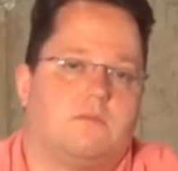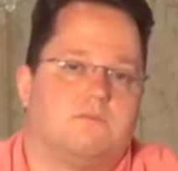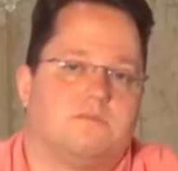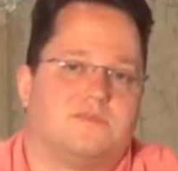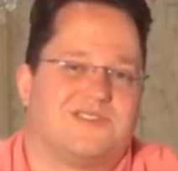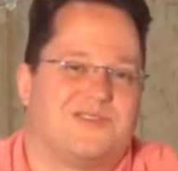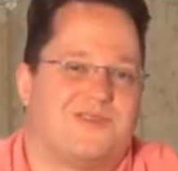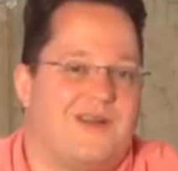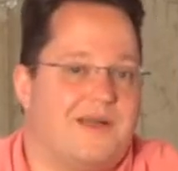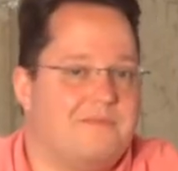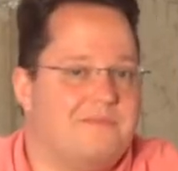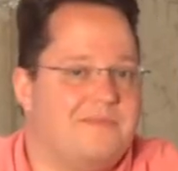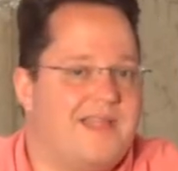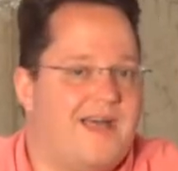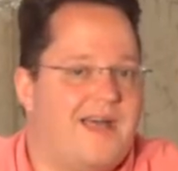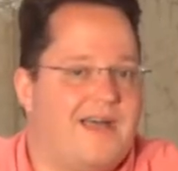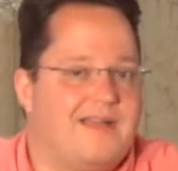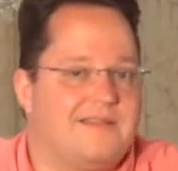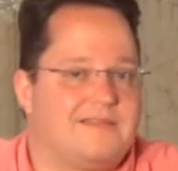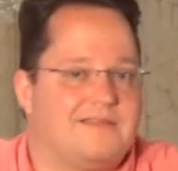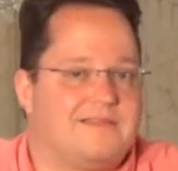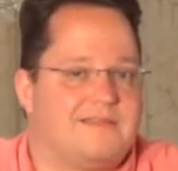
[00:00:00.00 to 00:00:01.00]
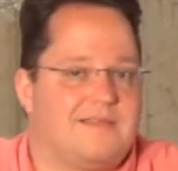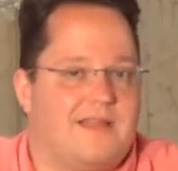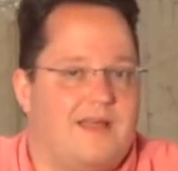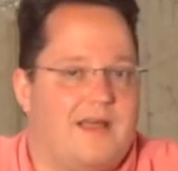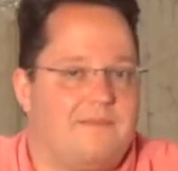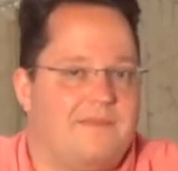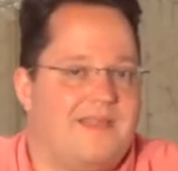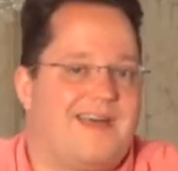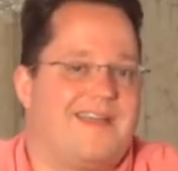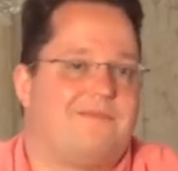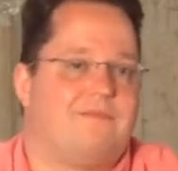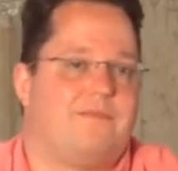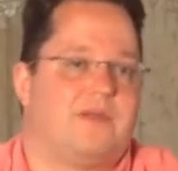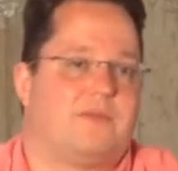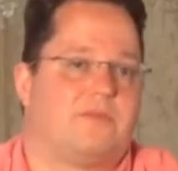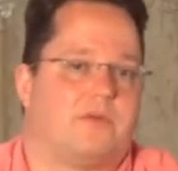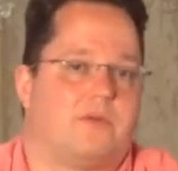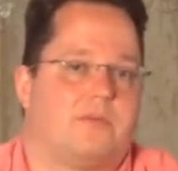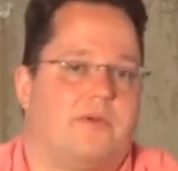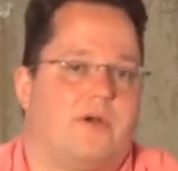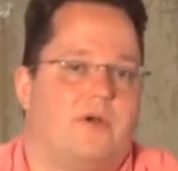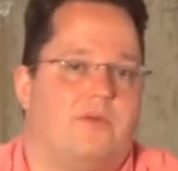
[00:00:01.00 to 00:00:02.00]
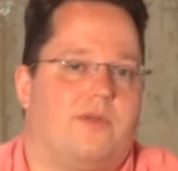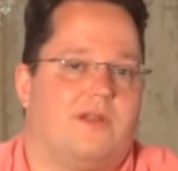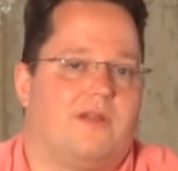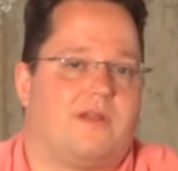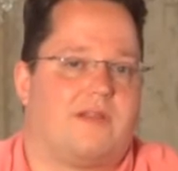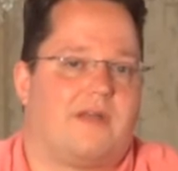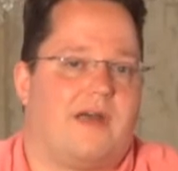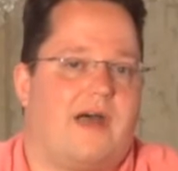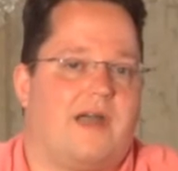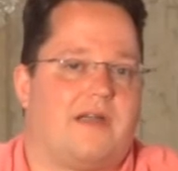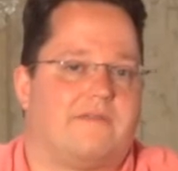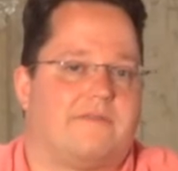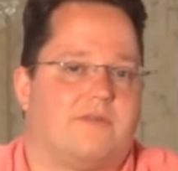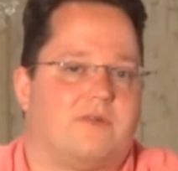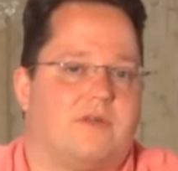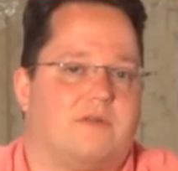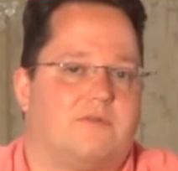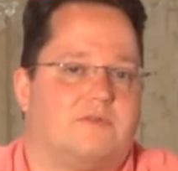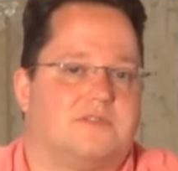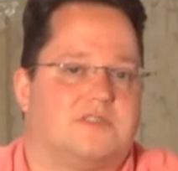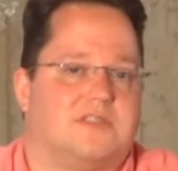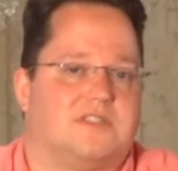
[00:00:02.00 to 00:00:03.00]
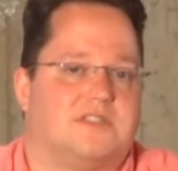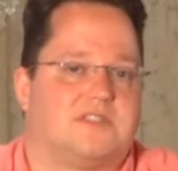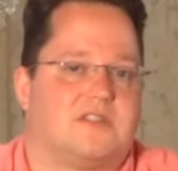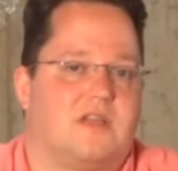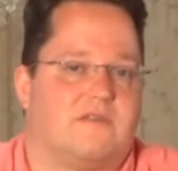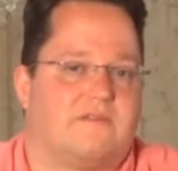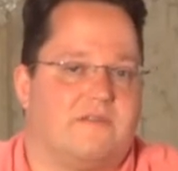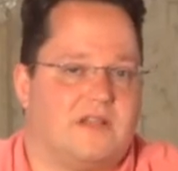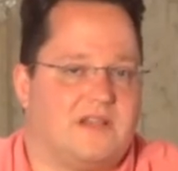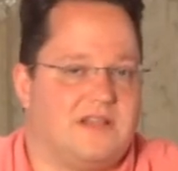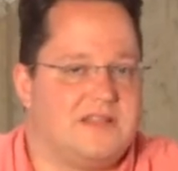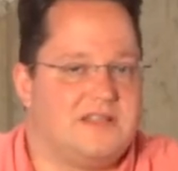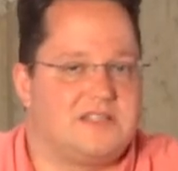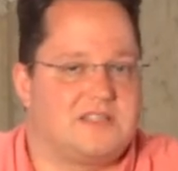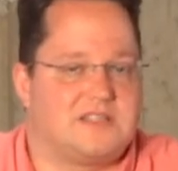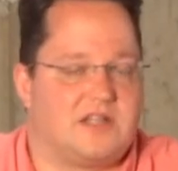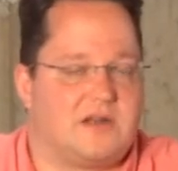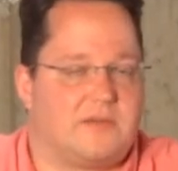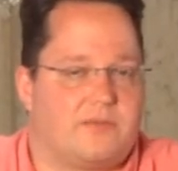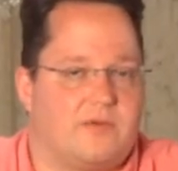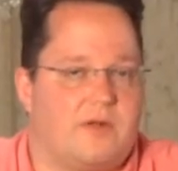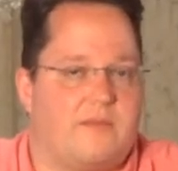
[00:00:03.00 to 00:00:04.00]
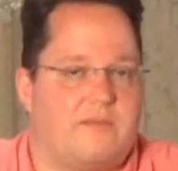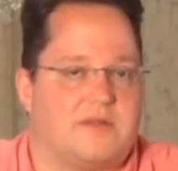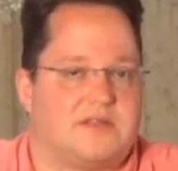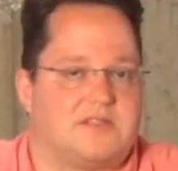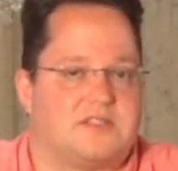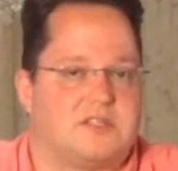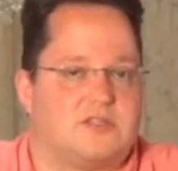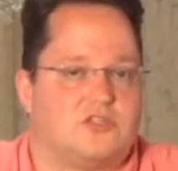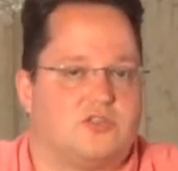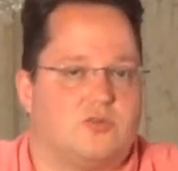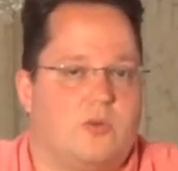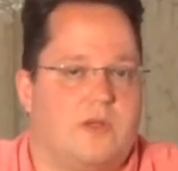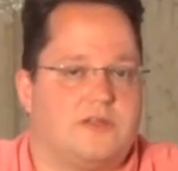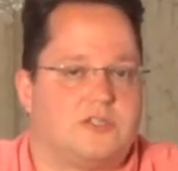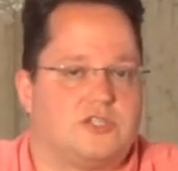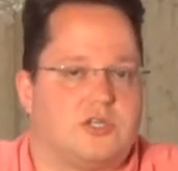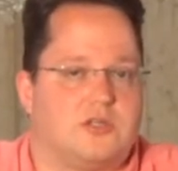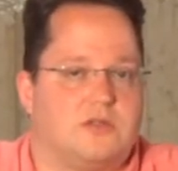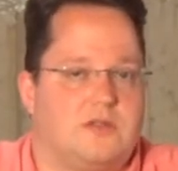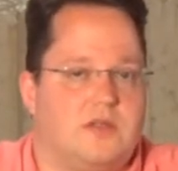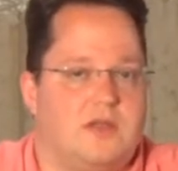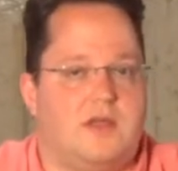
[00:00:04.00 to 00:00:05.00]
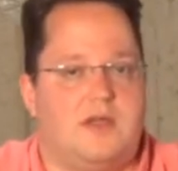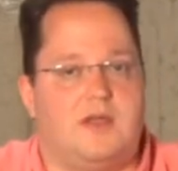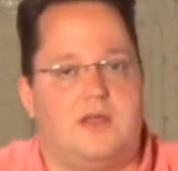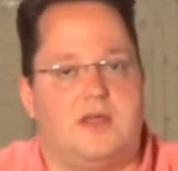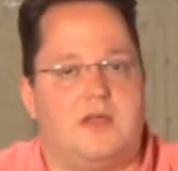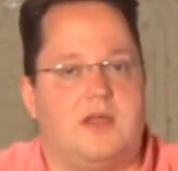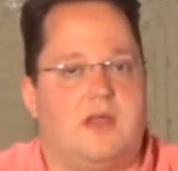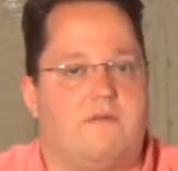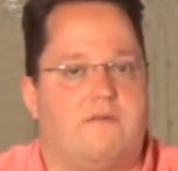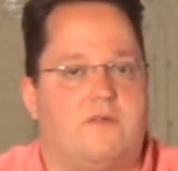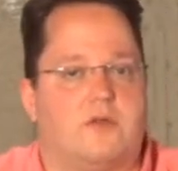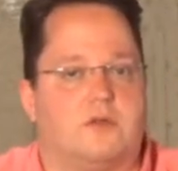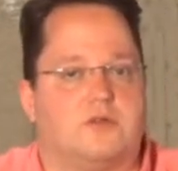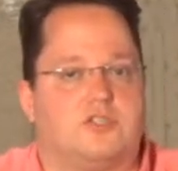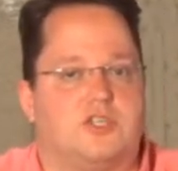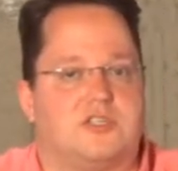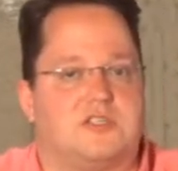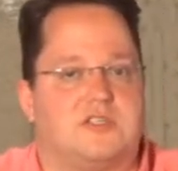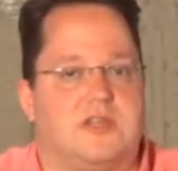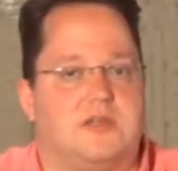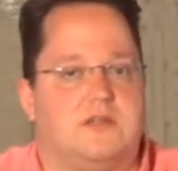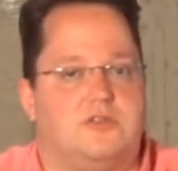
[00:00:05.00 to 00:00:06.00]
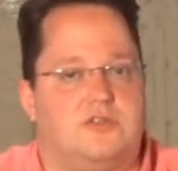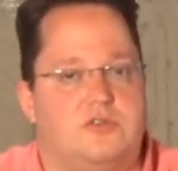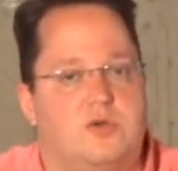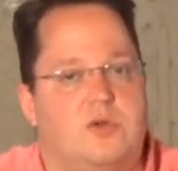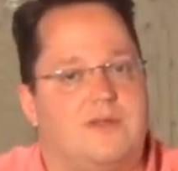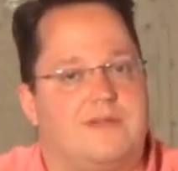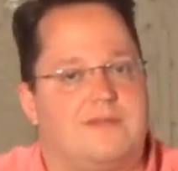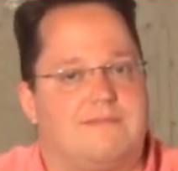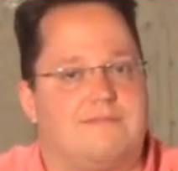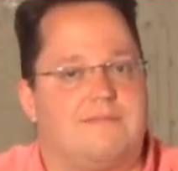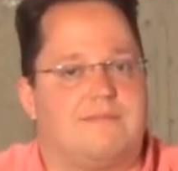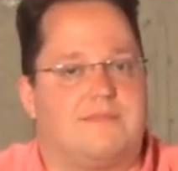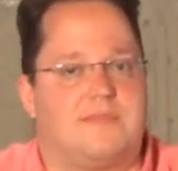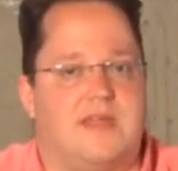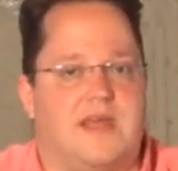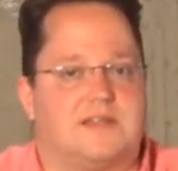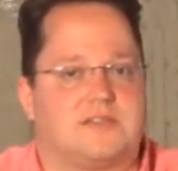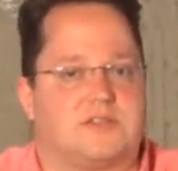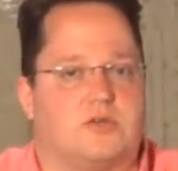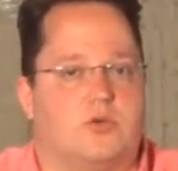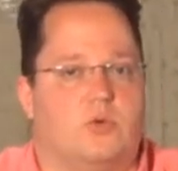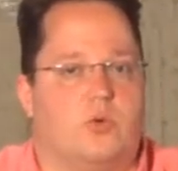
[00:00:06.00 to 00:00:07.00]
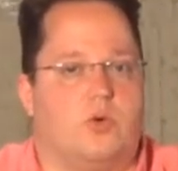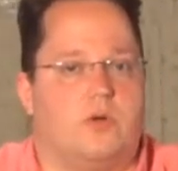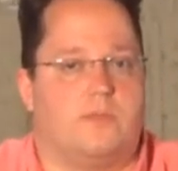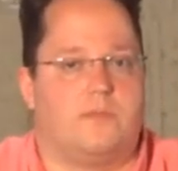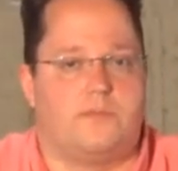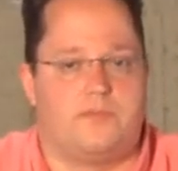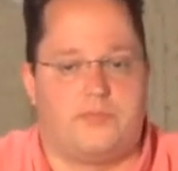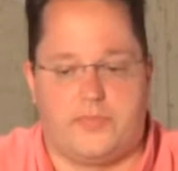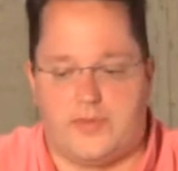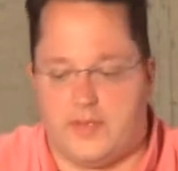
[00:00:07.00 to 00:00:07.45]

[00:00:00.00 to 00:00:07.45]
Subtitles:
So I'm not a big proponent of the high-frequency stuff, at least in a prepping situation. If you're just into it, that's cool.